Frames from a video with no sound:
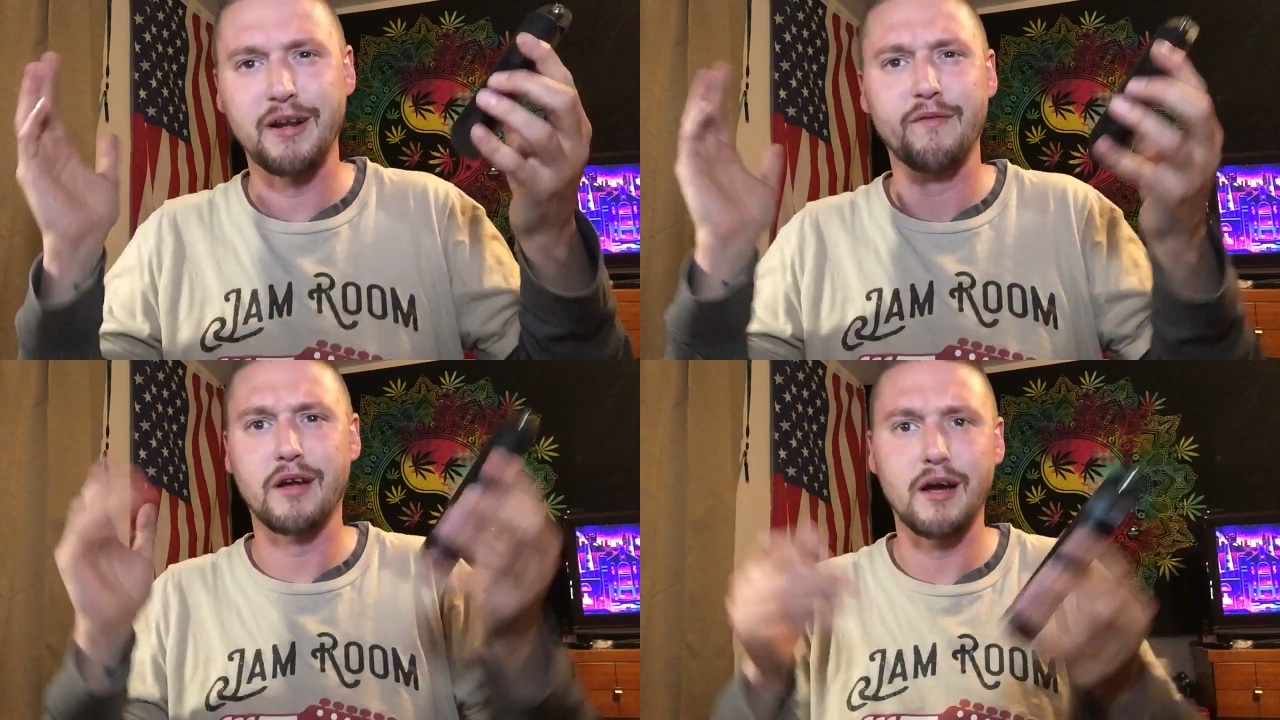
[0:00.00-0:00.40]

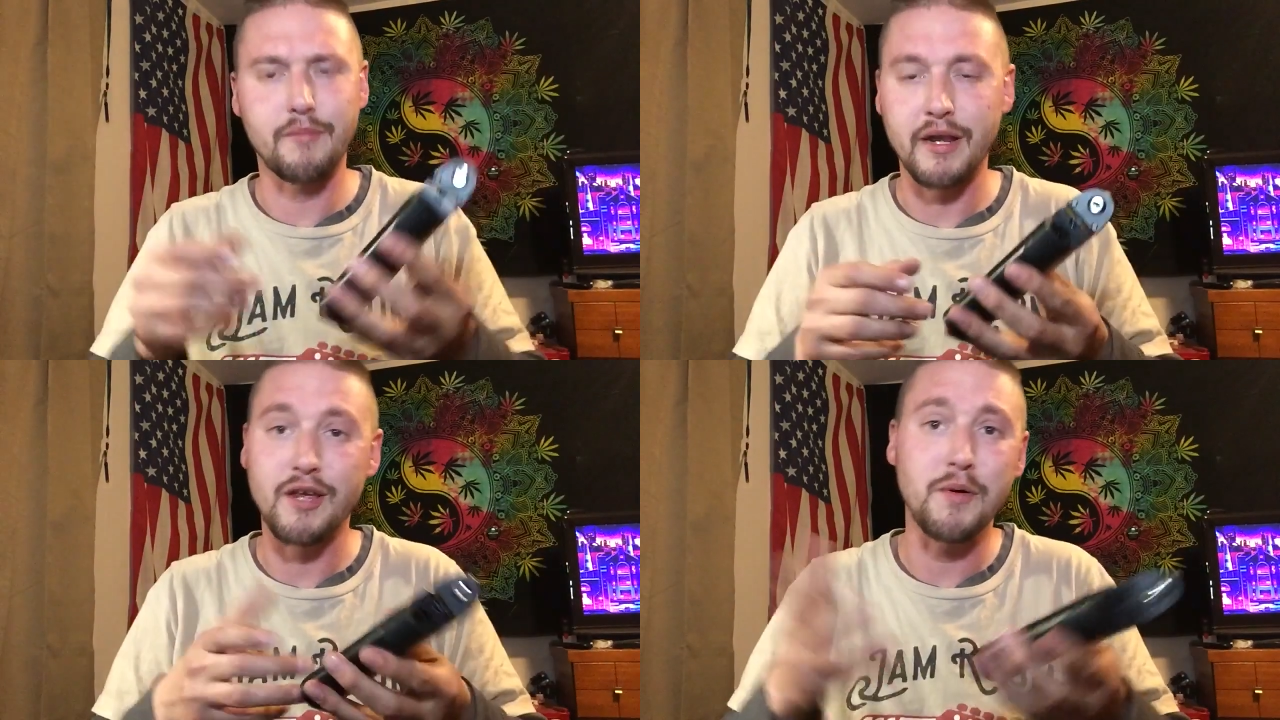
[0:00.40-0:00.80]
whatever
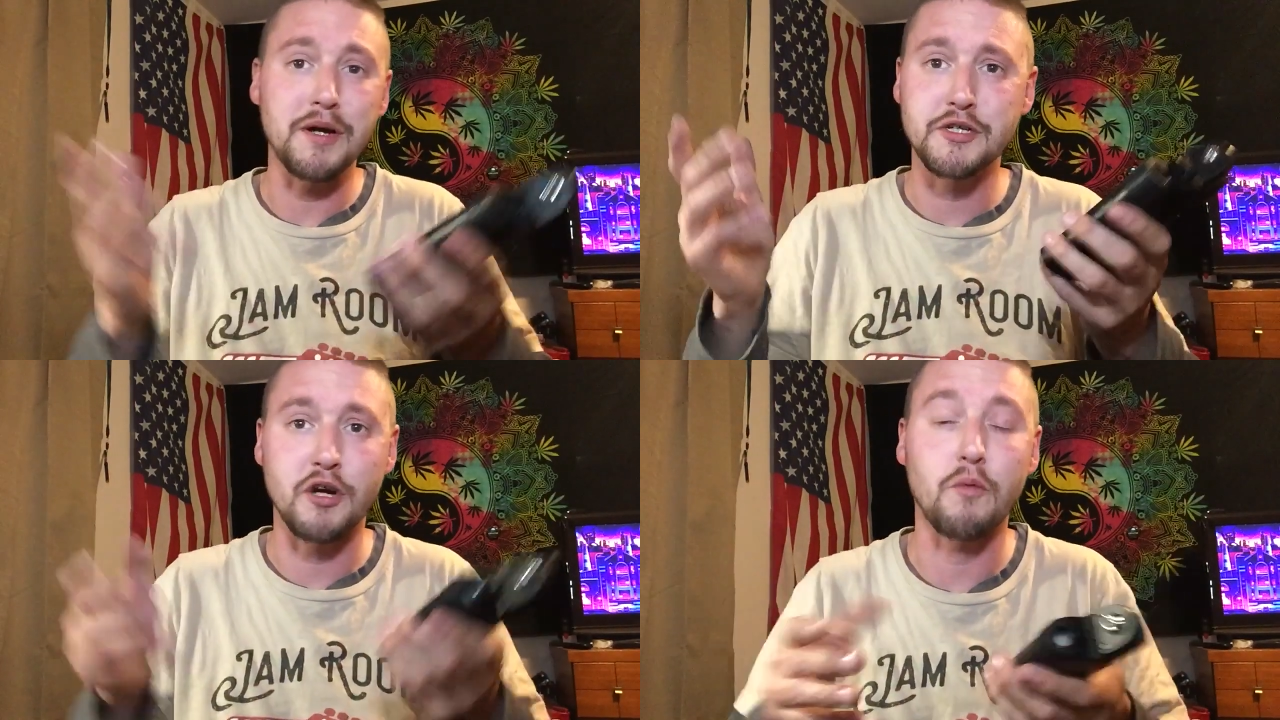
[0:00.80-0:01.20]
company,
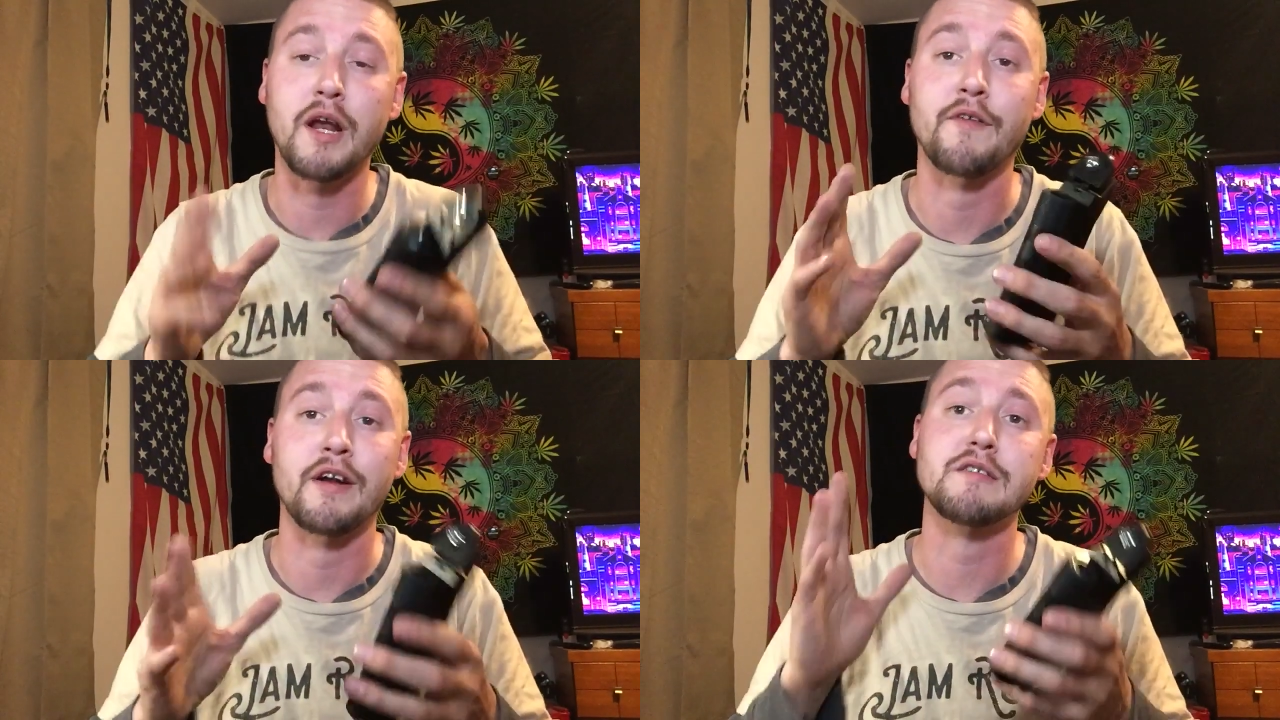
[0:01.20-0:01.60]
U.S. junk,
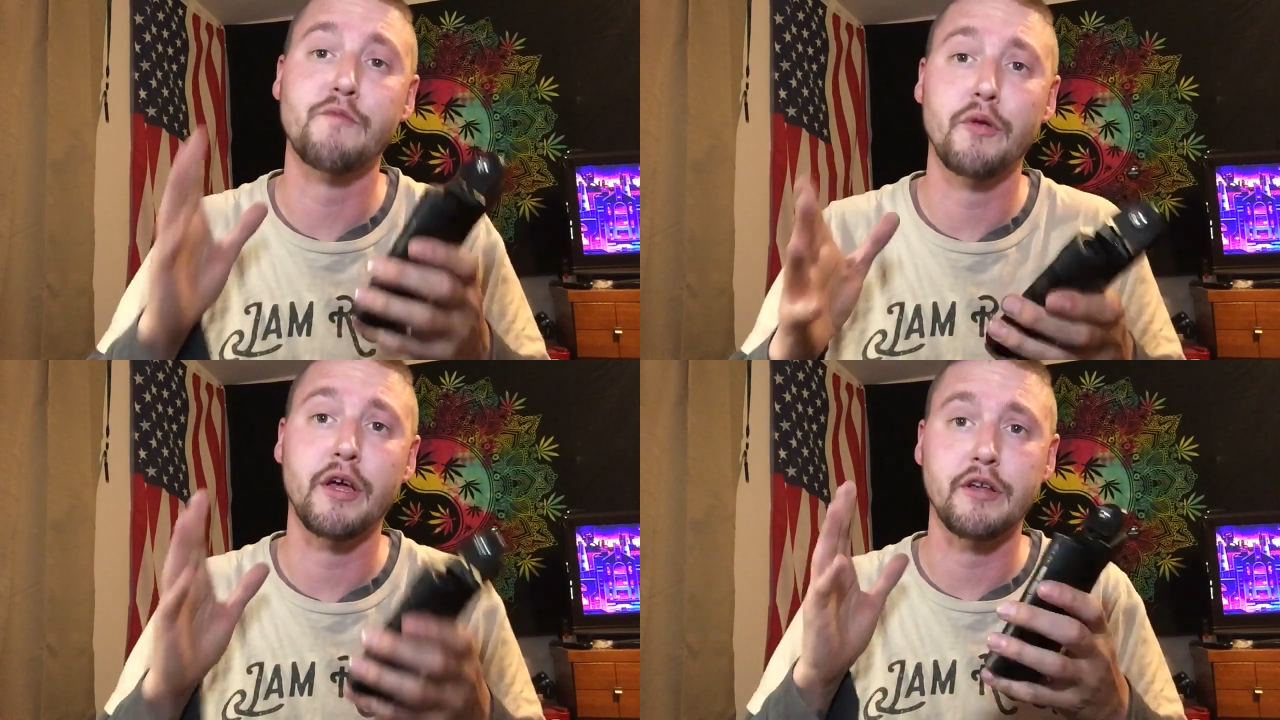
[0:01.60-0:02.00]
whatever. It doesn't
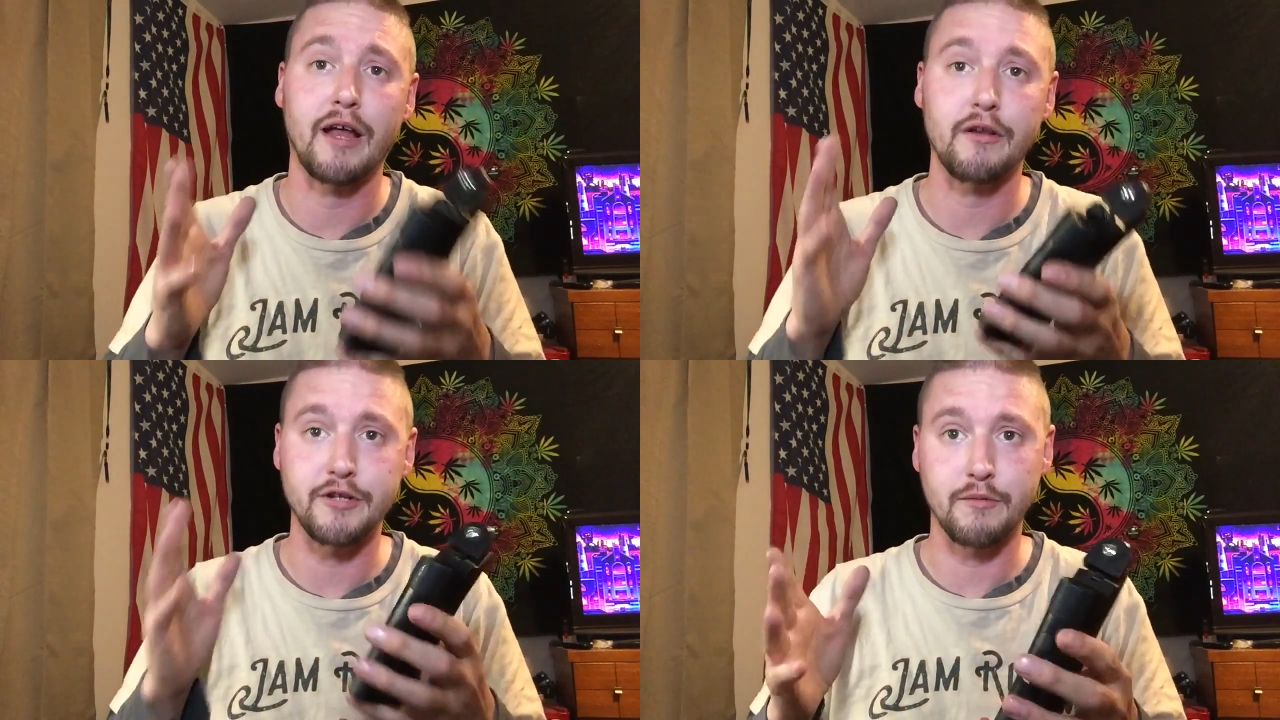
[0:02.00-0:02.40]
feel like
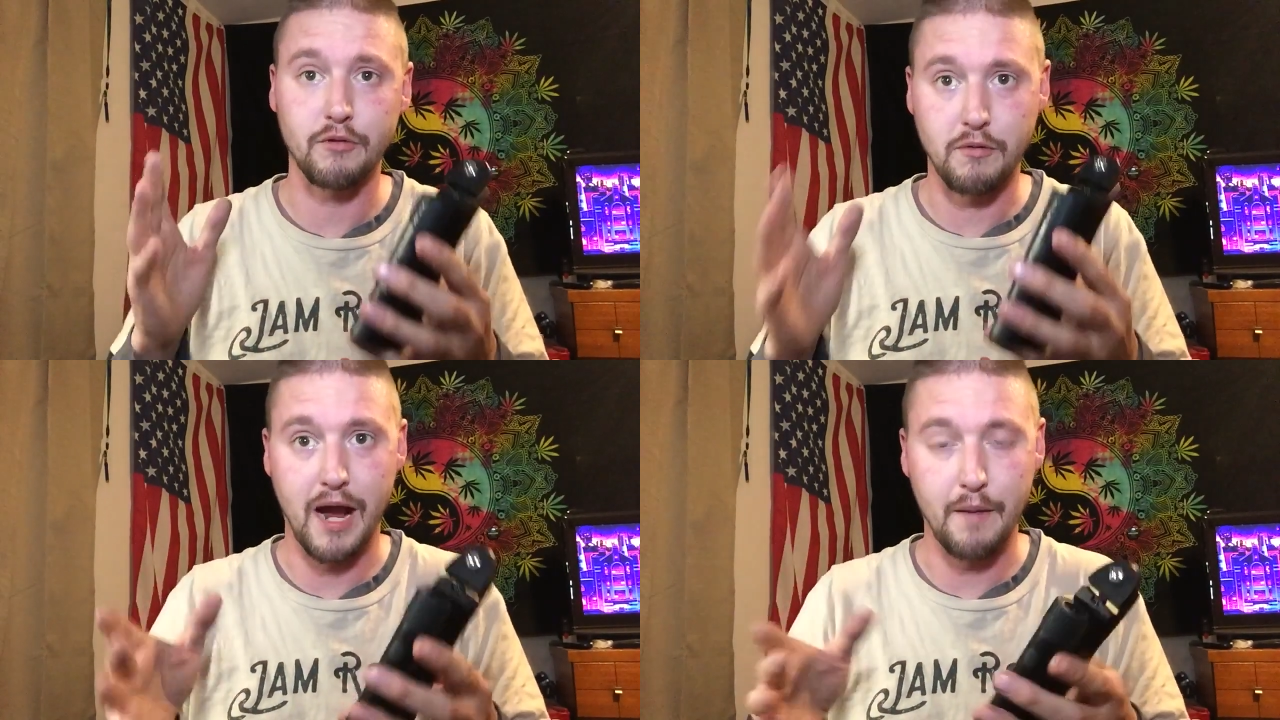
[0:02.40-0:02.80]
Dollar General
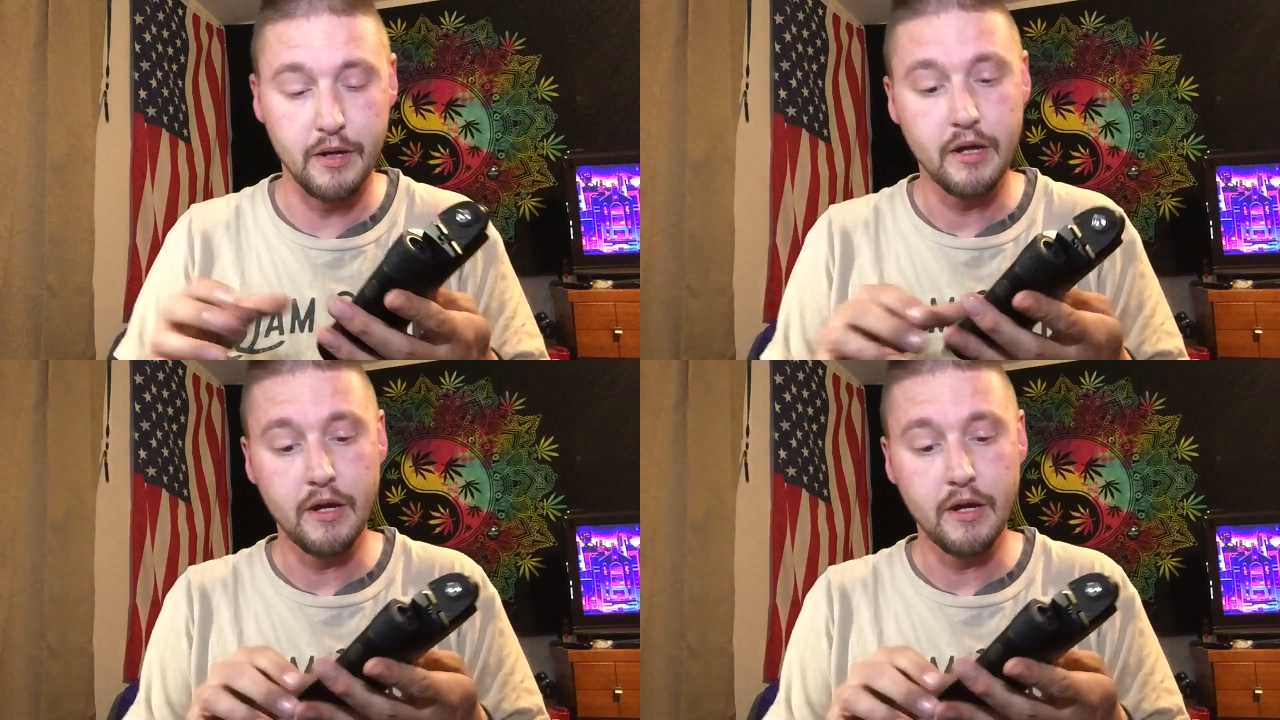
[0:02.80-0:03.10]
crap.